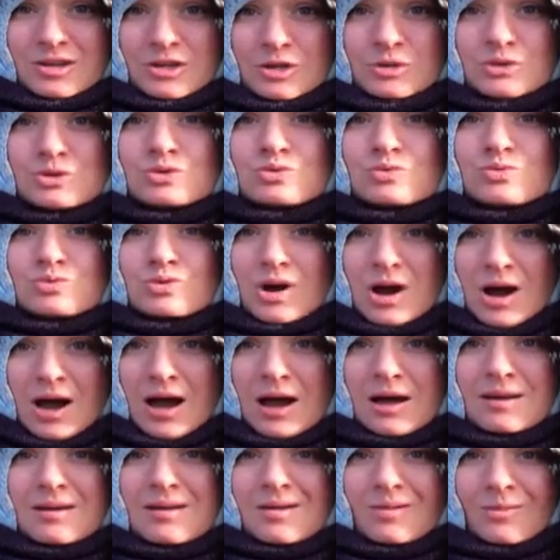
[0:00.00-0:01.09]
You do
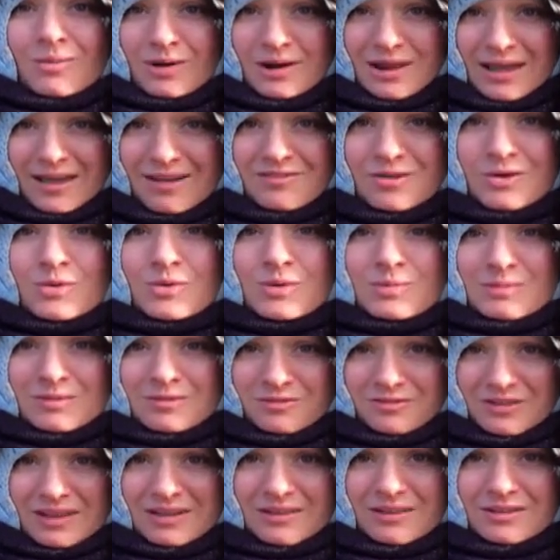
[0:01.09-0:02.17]
not want to have equipment
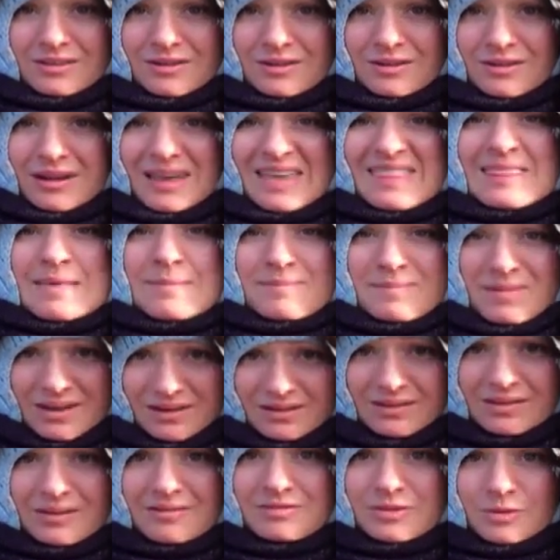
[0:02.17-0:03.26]
failure in the
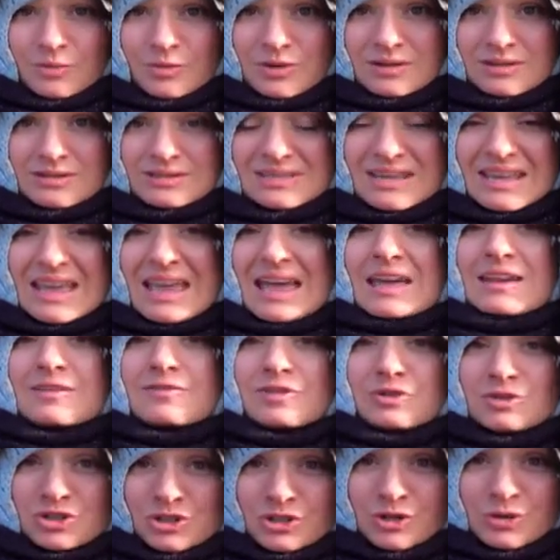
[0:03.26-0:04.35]
middle of the woods. And if
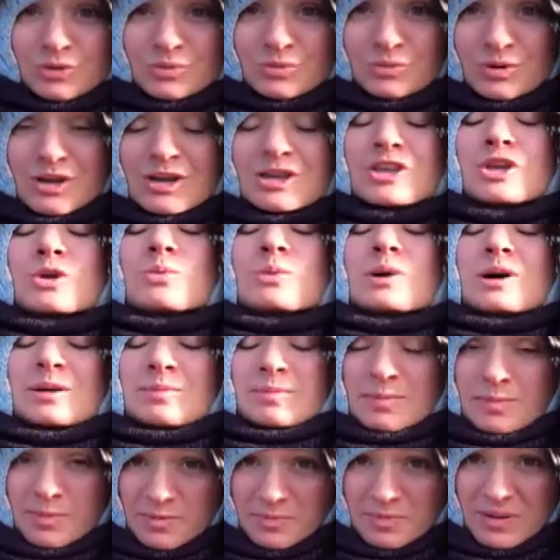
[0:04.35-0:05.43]
you do, you want to
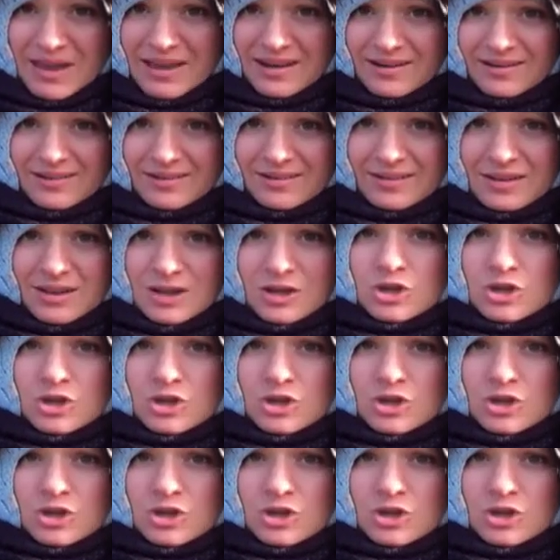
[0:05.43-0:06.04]
be prepared.